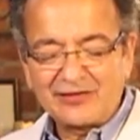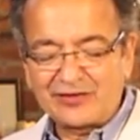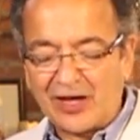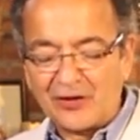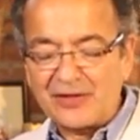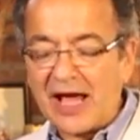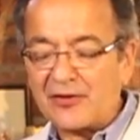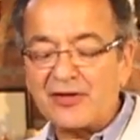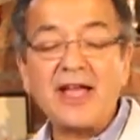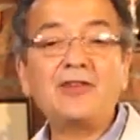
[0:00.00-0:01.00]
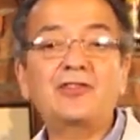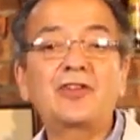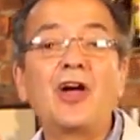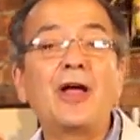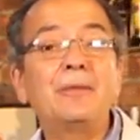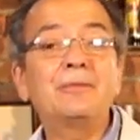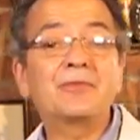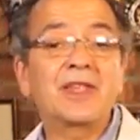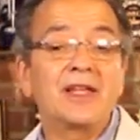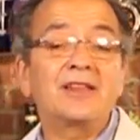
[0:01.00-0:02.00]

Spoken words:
So now the next time